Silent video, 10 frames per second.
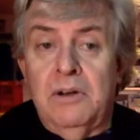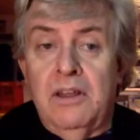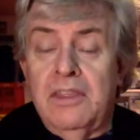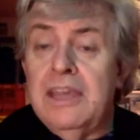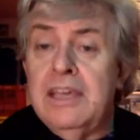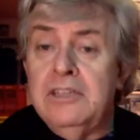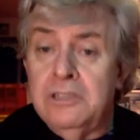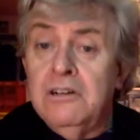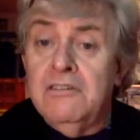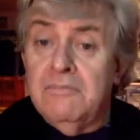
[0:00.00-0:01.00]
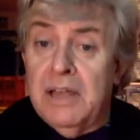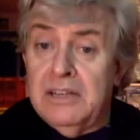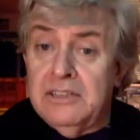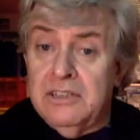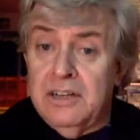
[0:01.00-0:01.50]
But I think he should have
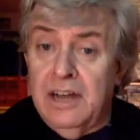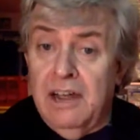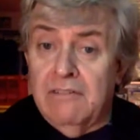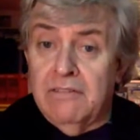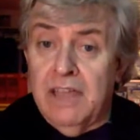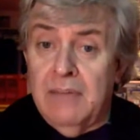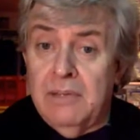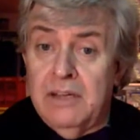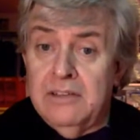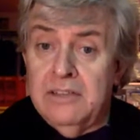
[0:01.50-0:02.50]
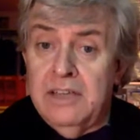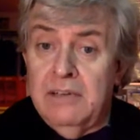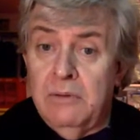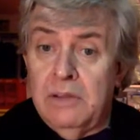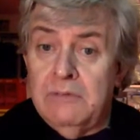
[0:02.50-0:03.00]
mentioned love there, because
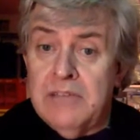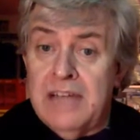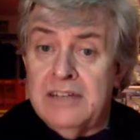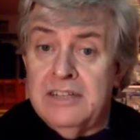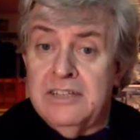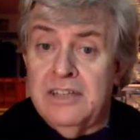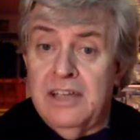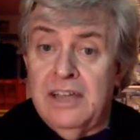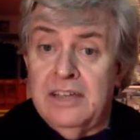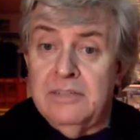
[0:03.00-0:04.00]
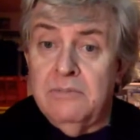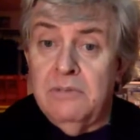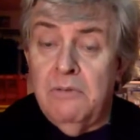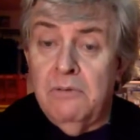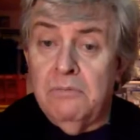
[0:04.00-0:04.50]
what he was actually saying is
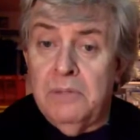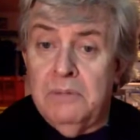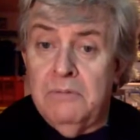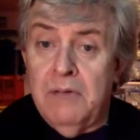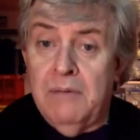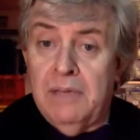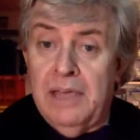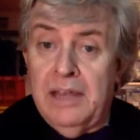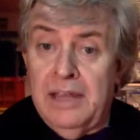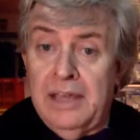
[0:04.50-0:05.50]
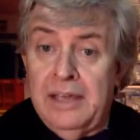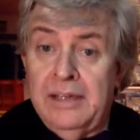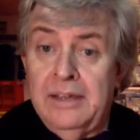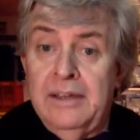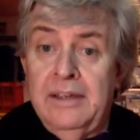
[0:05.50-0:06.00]
we want people coming in here
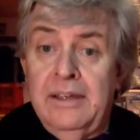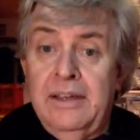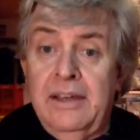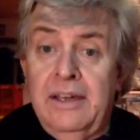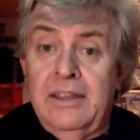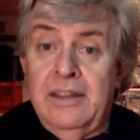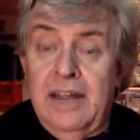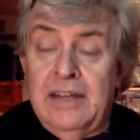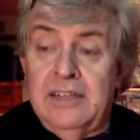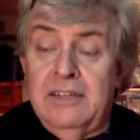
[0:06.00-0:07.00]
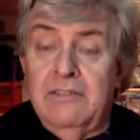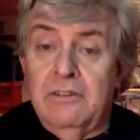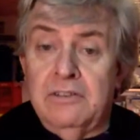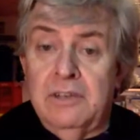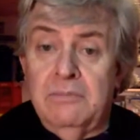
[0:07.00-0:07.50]
that actually
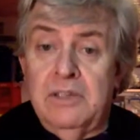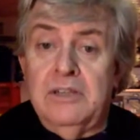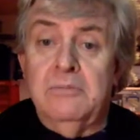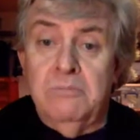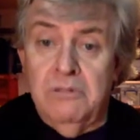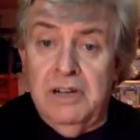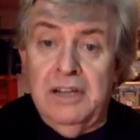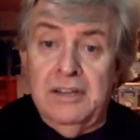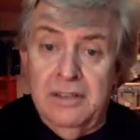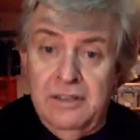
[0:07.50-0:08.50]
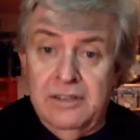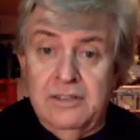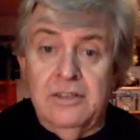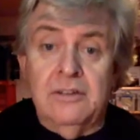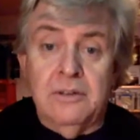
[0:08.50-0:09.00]
got something to bring,
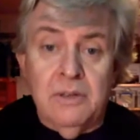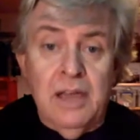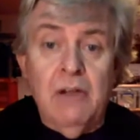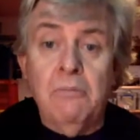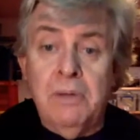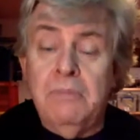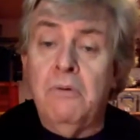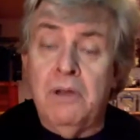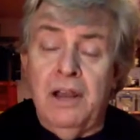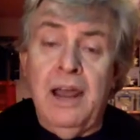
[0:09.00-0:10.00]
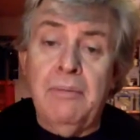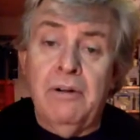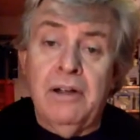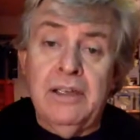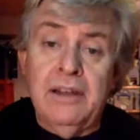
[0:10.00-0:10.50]
that help people collaborate.